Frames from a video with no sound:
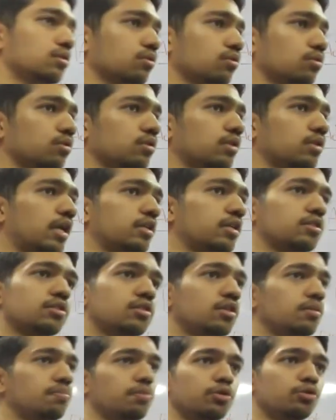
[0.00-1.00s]
So that
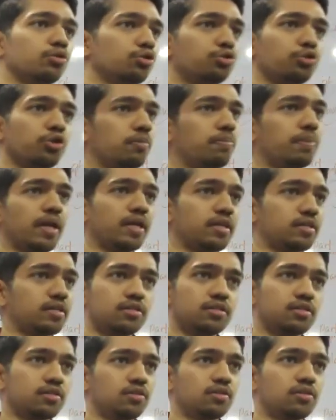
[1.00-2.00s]
is the usual
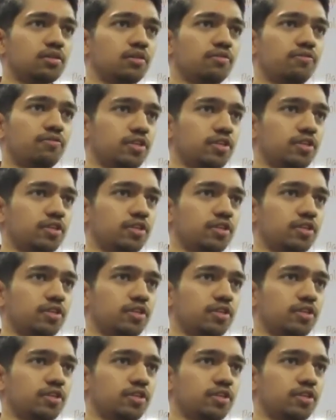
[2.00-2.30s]
place.